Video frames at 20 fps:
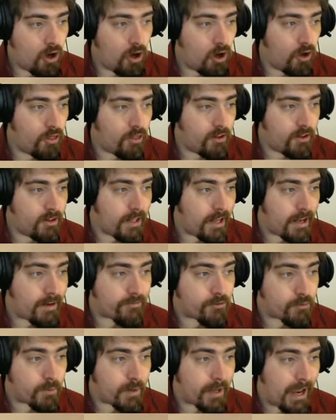On the
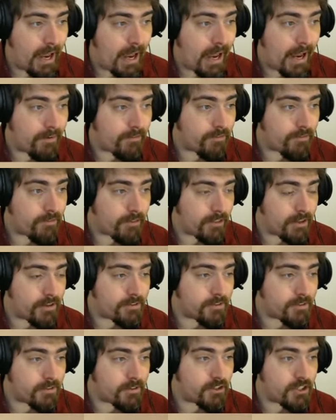left we have
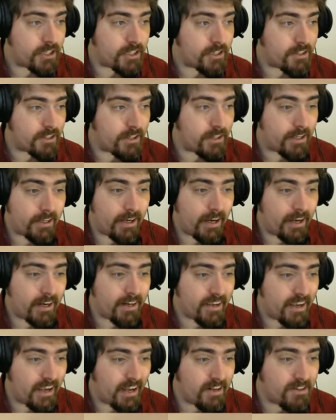this G C,
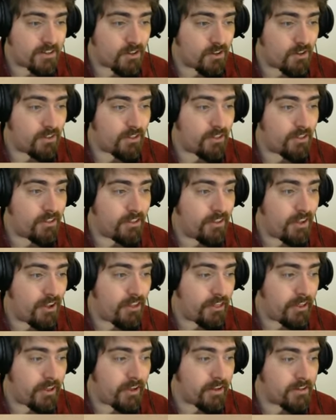and Kent's got
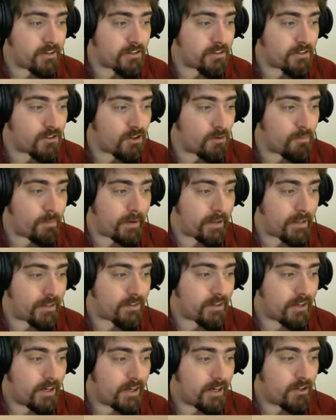nothing to stop
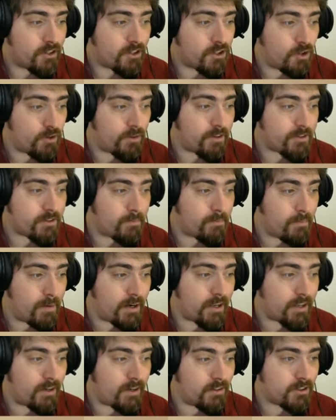it. Sure, there's a
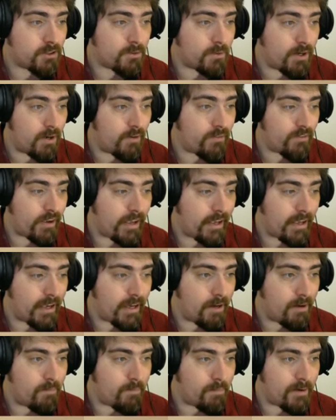Monkey all the way over
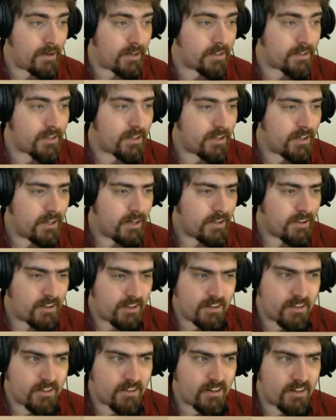here, but
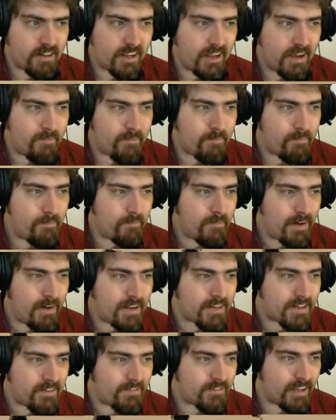this is going to get
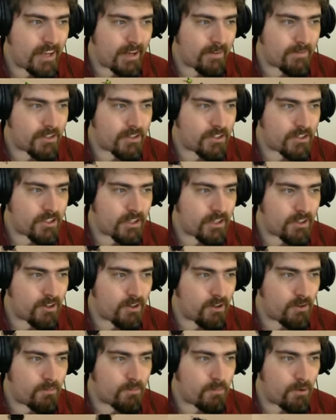massive damage done
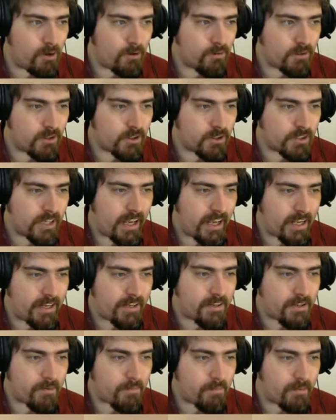on poor old
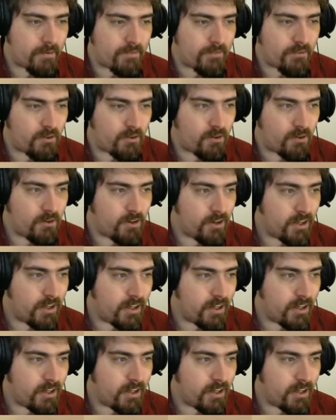Kent before